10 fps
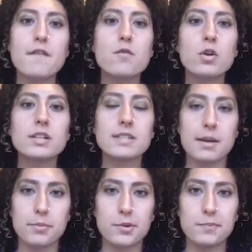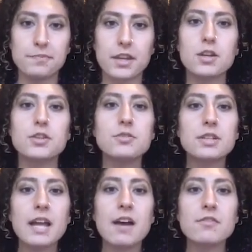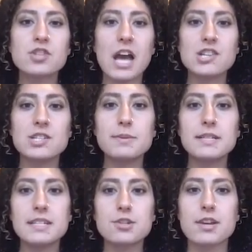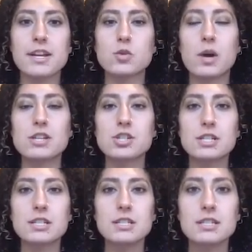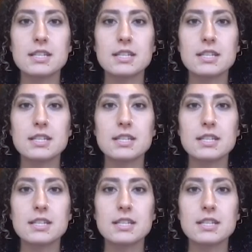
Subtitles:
For example, you can have ChatGPT create questions